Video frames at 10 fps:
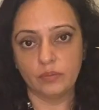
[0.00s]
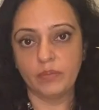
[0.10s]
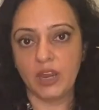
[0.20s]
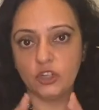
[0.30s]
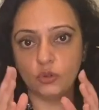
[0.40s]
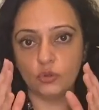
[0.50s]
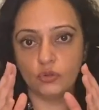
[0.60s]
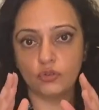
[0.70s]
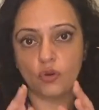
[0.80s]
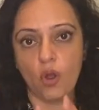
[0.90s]
made you
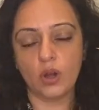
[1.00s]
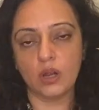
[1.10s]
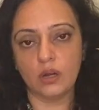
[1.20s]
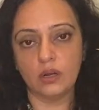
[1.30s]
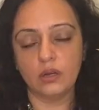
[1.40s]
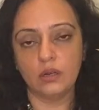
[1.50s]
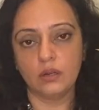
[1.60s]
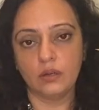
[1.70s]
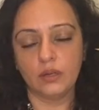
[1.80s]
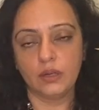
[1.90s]
stronger,
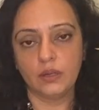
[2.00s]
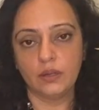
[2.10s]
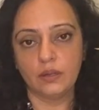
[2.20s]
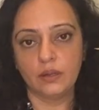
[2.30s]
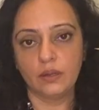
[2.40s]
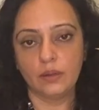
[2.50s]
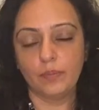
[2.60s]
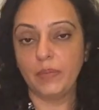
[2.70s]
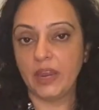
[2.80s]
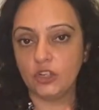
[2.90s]

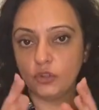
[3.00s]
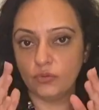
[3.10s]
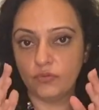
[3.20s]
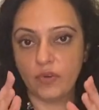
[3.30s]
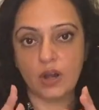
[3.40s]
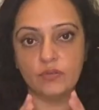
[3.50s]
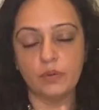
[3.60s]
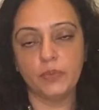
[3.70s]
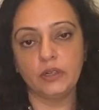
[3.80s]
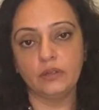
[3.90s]
made you
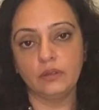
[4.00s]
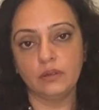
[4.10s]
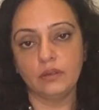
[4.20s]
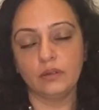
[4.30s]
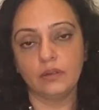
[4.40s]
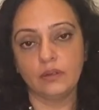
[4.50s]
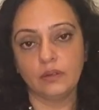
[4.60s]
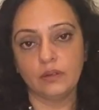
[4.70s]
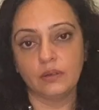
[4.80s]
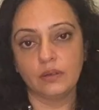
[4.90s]
vulnerable
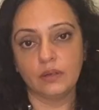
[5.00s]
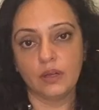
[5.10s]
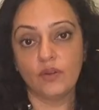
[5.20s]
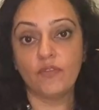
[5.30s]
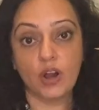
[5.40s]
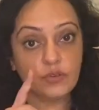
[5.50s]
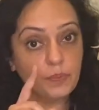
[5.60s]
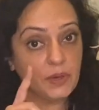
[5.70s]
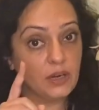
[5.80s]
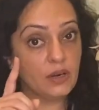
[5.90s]

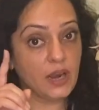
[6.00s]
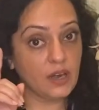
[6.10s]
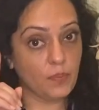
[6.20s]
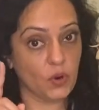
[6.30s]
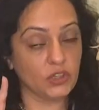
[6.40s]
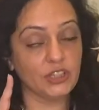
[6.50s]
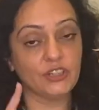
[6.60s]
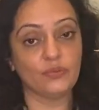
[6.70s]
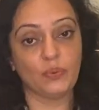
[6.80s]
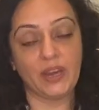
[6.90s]
in a
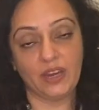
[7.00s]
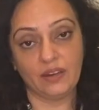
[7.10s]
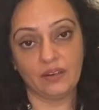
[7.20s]
positive way,